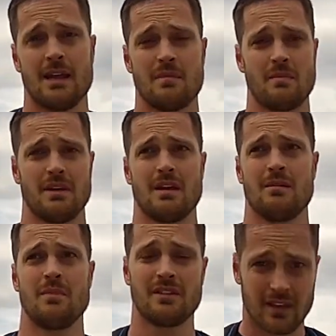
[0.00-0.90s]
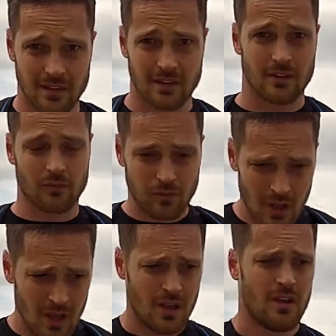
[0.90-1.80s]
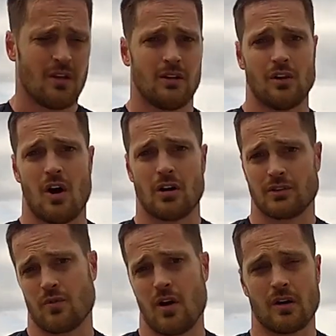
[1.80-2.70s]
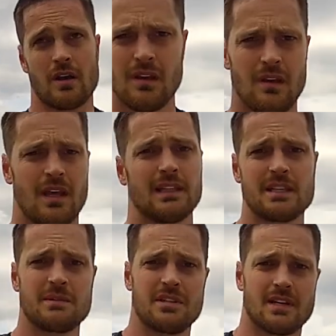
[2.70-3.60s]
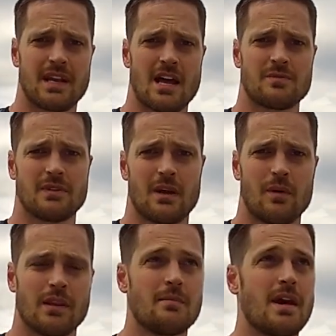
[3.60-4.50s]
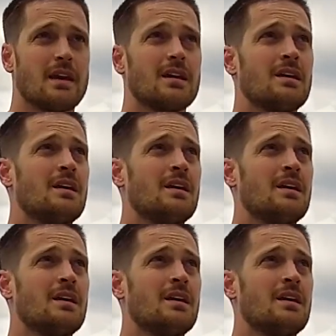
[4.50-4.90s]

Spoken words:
And maybe me thinking that they're long is wrong. That leads me to the announcement that I wanted to make.